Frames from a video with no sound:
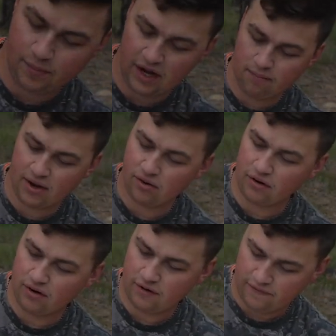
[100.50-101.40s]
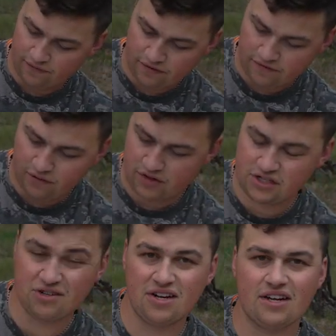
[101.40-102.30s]
a pipe mount for
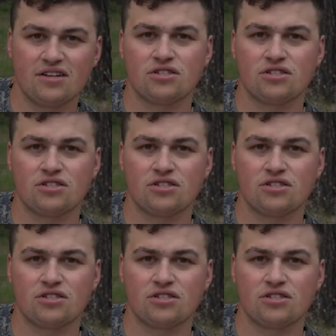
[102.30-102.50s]
this unit.